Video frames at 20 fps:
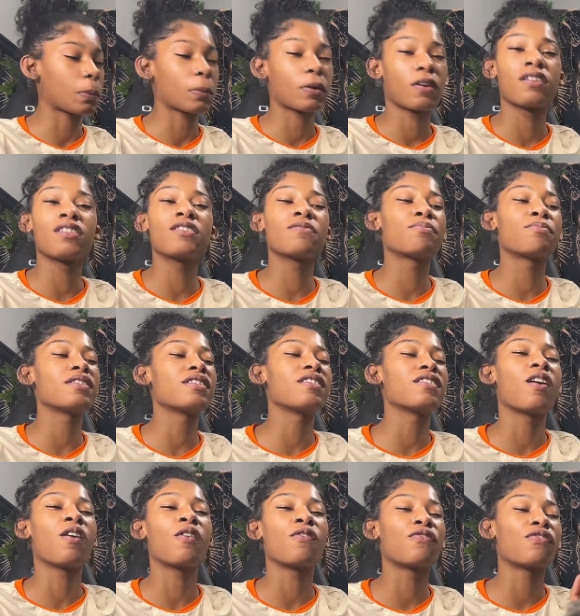This beat
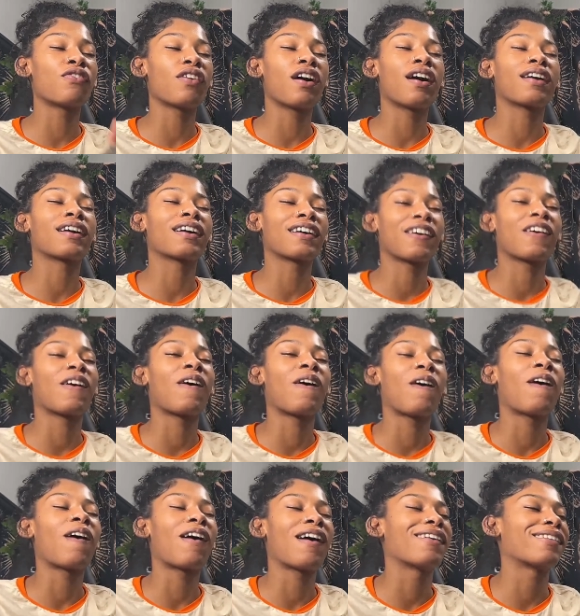go fucking
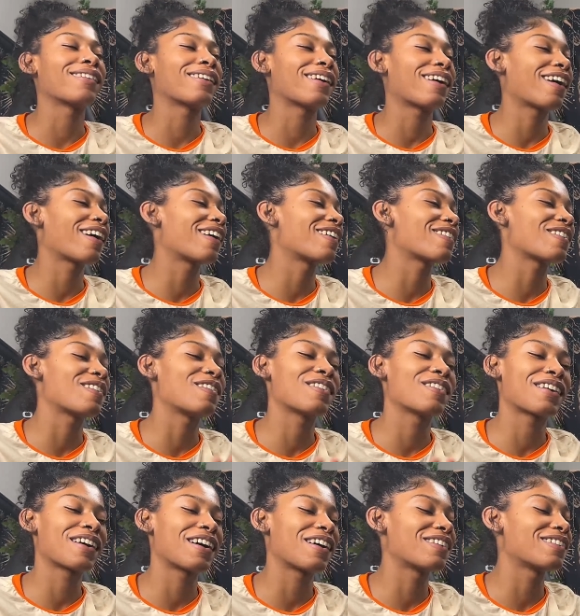hard. Like, I ain't gonna
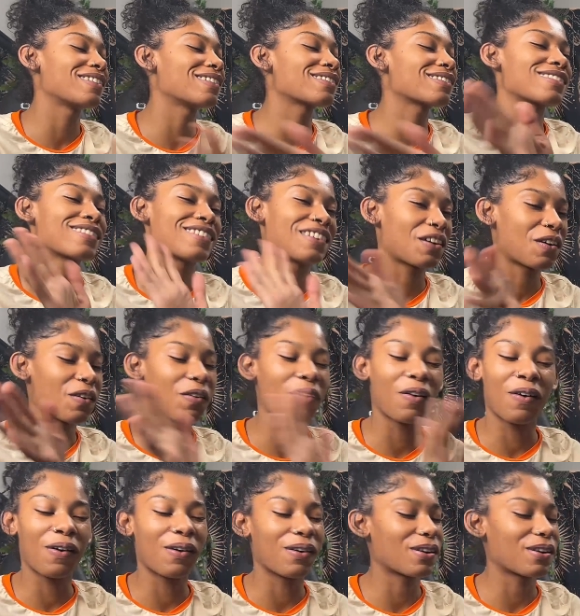care. This shit go
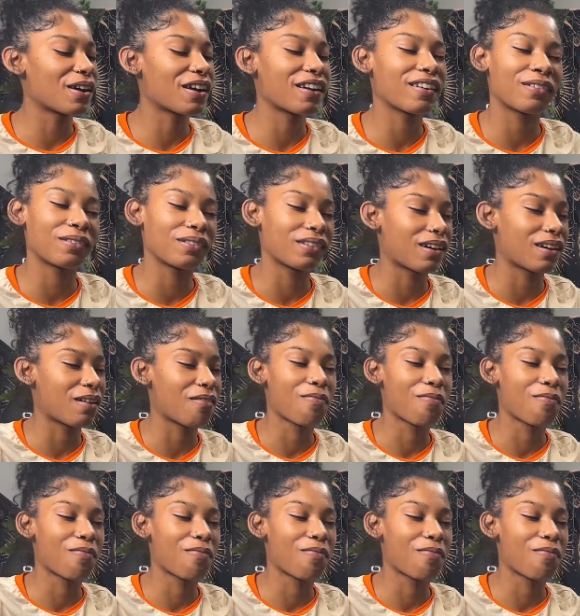hard. I ain't gonna lie.